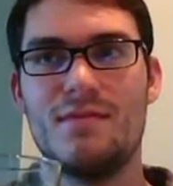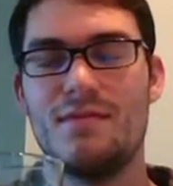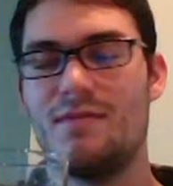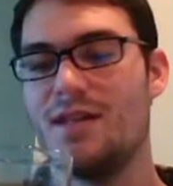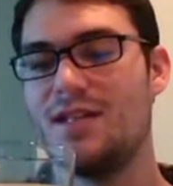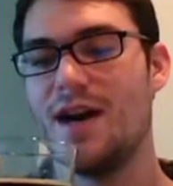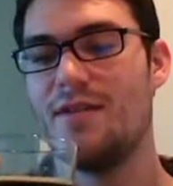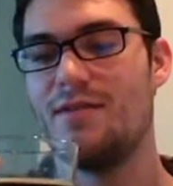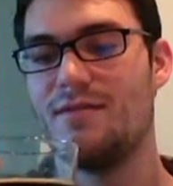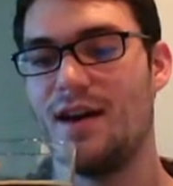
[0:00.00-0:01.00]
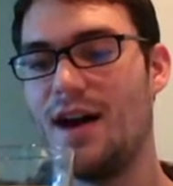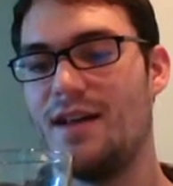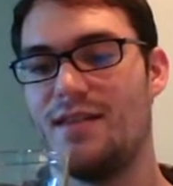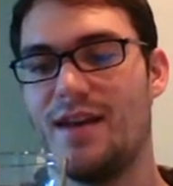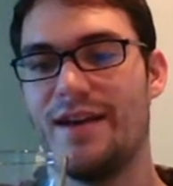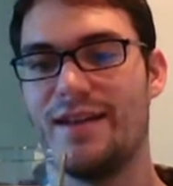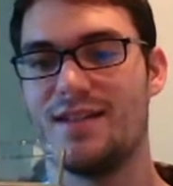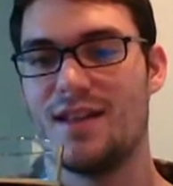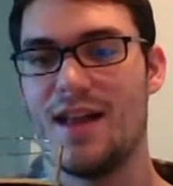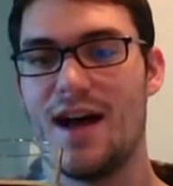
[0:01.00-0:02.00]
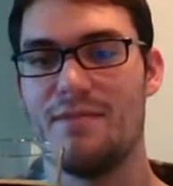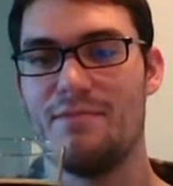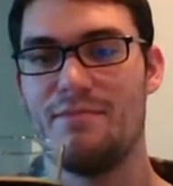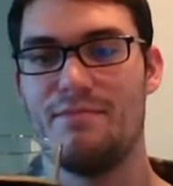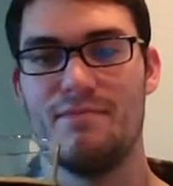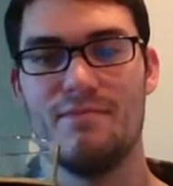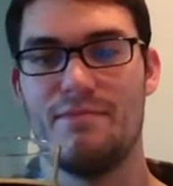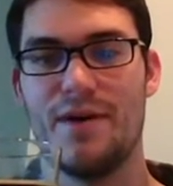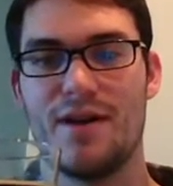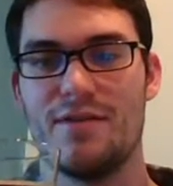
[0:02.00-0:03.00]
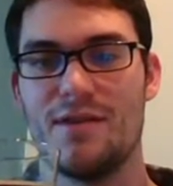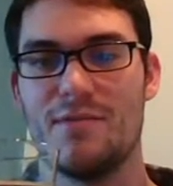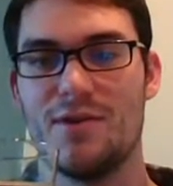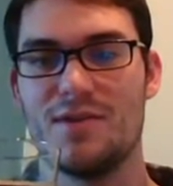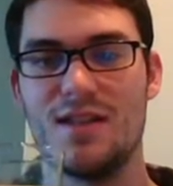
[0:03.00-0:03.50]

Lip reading: This stout, I think, is a lot better than most.